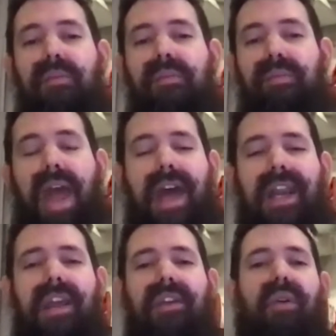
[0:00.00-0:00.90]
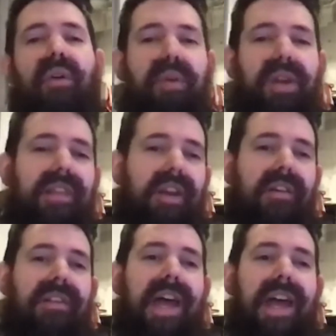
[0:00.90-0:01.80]
patting or putting
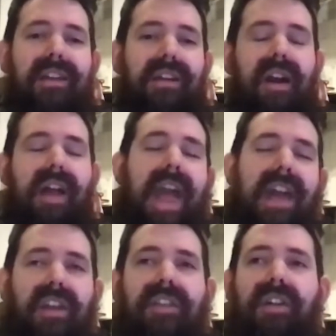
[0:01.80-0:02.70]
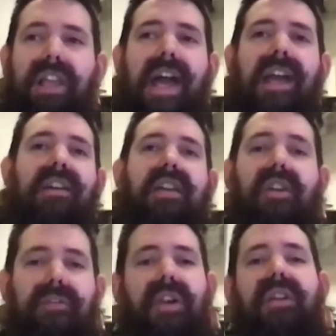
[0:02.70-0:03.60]
their hand on their leg,
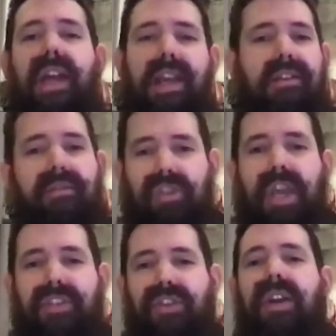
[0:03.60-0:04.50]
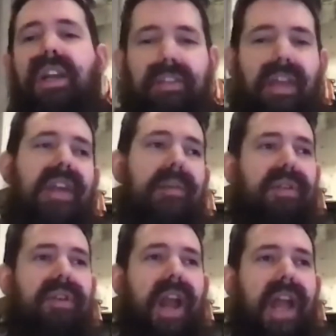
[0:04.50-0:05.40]
if they're like gesturing and then they
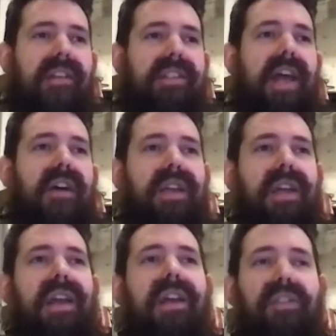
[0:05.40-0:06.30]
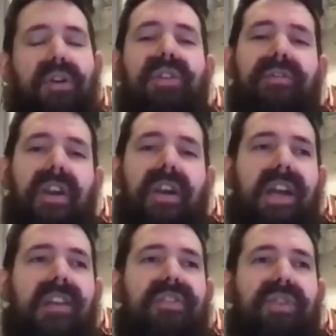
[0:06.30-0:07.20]
put their hands down. Those are very
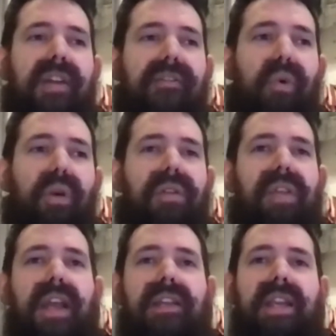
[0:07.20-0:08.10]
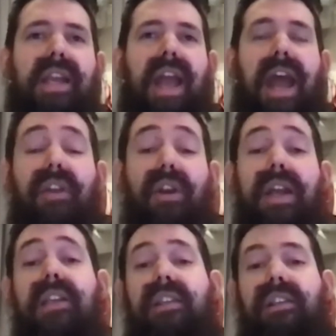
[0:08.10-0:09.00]
kind of straightforward things. And there
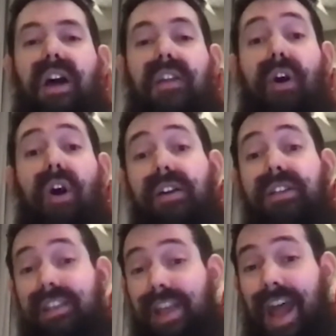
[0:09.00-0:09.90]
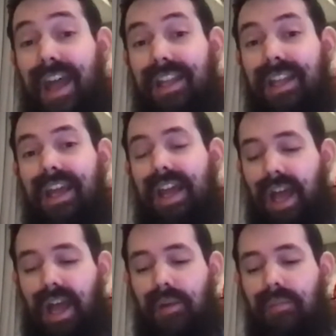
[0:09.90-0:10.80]
is a lot of art to that.
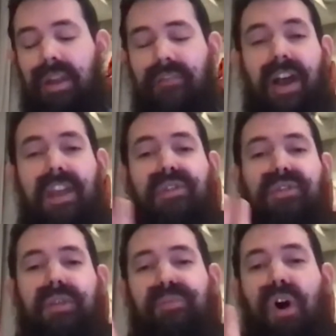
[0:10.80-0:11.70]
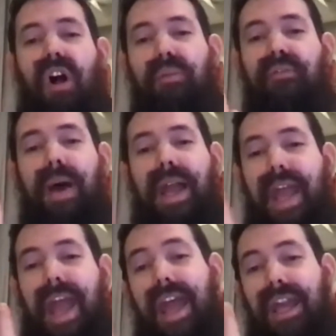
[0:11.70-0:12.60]
If I use the palm of my
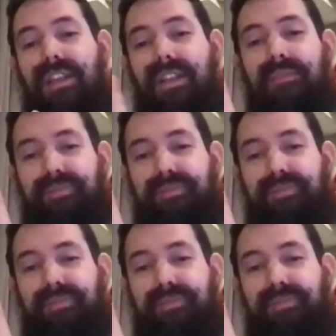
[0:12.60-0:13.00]
hand,